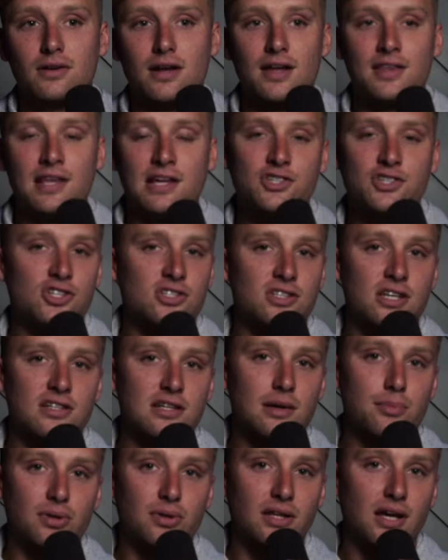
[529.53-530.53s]
just the
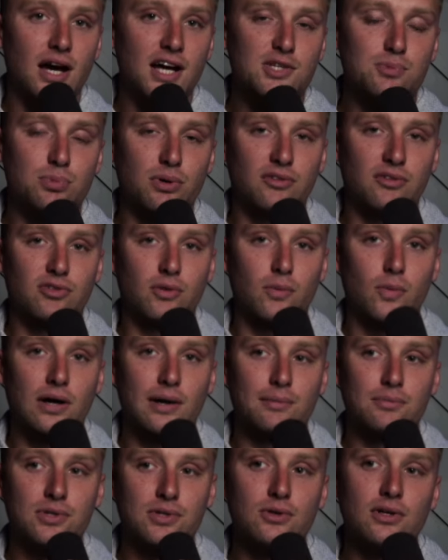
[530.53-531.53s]
tip of the iceberg for what
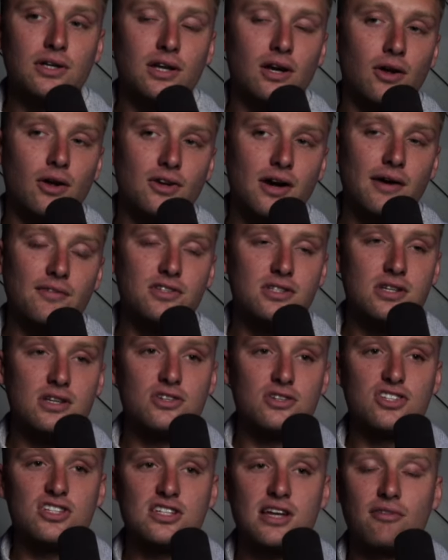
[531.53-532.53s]
I'm doing. You know, obviously there's
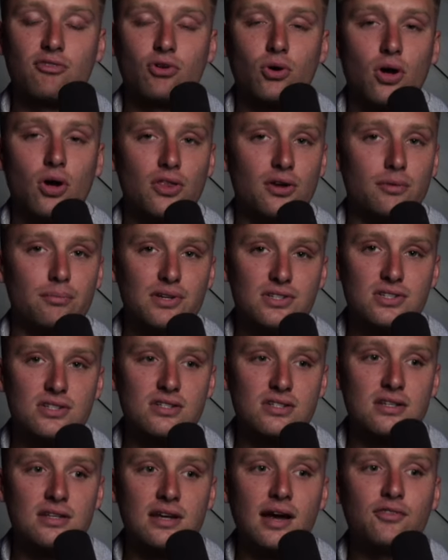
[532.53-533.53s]
several other business
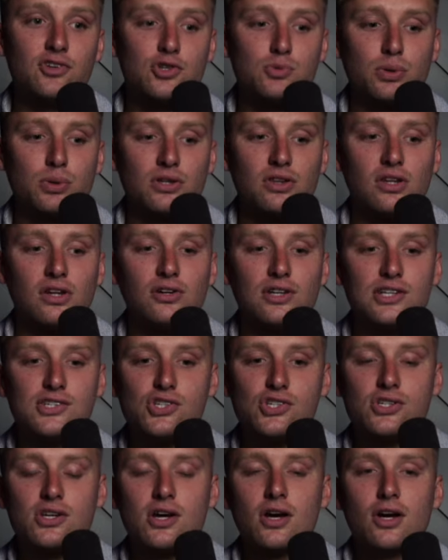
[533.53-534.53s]
endeavors, but literally
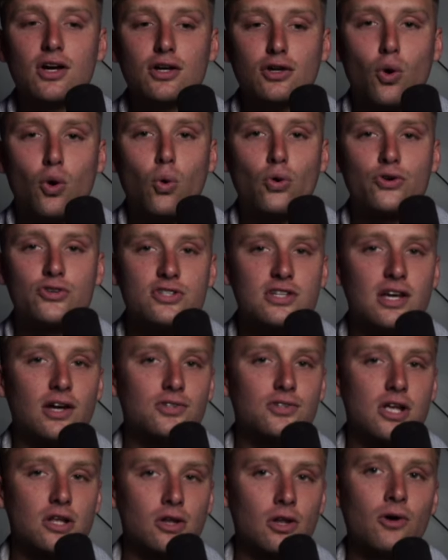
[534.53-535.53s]
just course sales
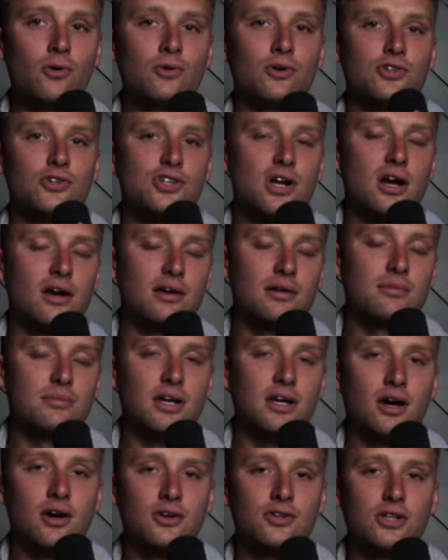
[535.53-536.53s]
alone are generating me
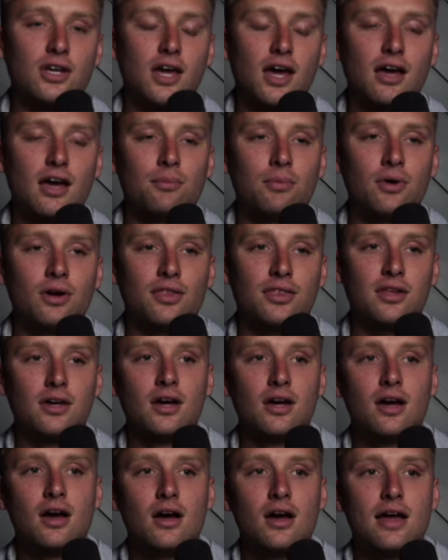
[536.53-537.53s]
100K a month.
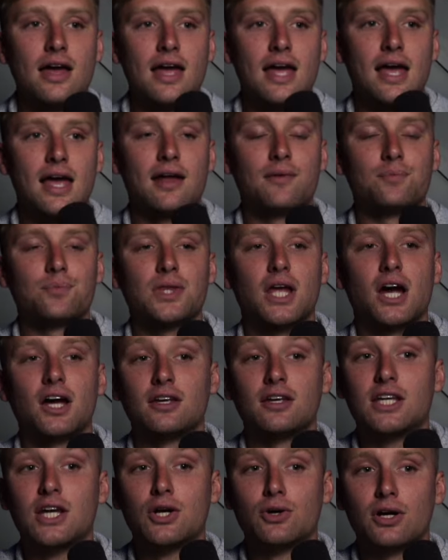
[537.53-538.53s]
And a
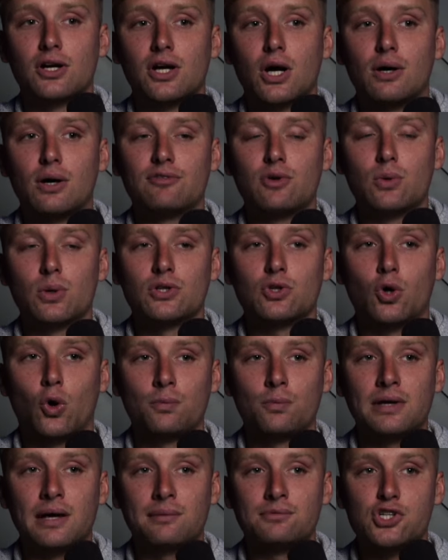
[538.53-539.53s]
year ago, if you would have told
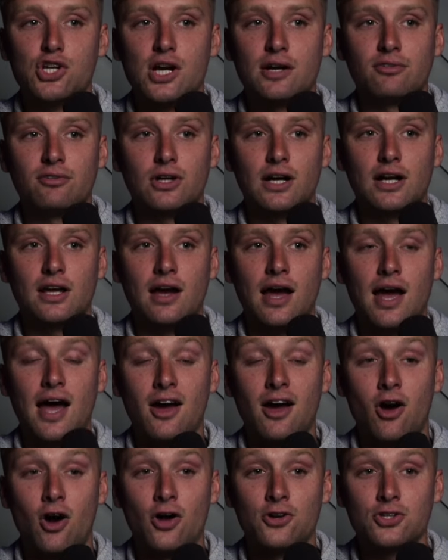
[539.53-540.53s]
me I'm generating
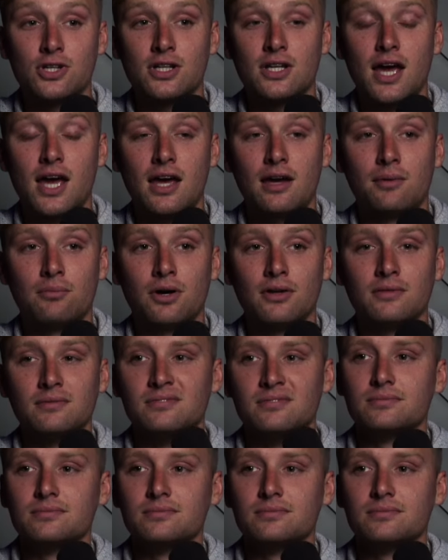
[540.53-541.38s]
100K a month,